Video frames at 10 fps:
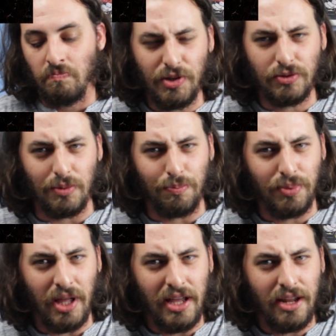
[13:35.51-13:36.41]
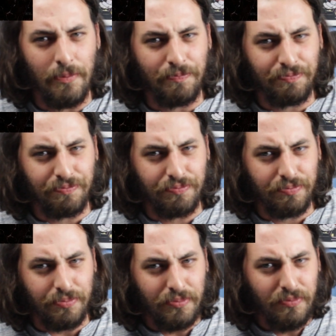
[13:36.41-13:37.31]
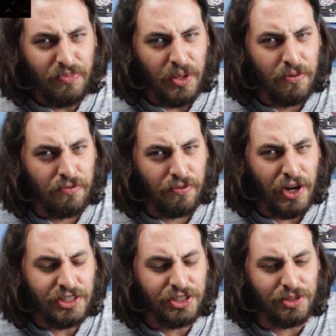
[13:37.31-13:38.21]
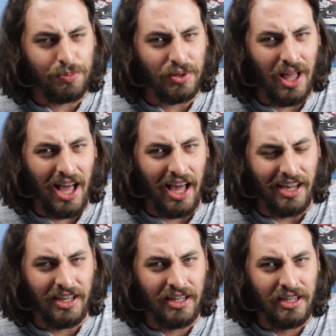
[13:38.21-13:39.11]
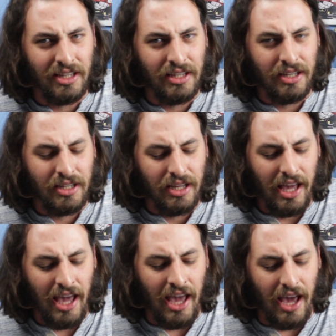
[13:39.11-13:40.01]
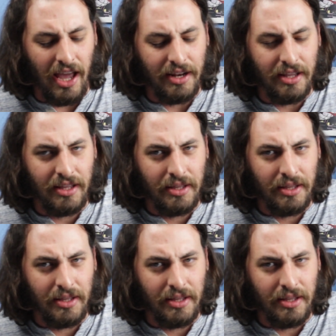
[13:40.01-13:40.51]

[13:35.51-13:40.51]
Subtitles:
There was a Blood Fresh Supply ad.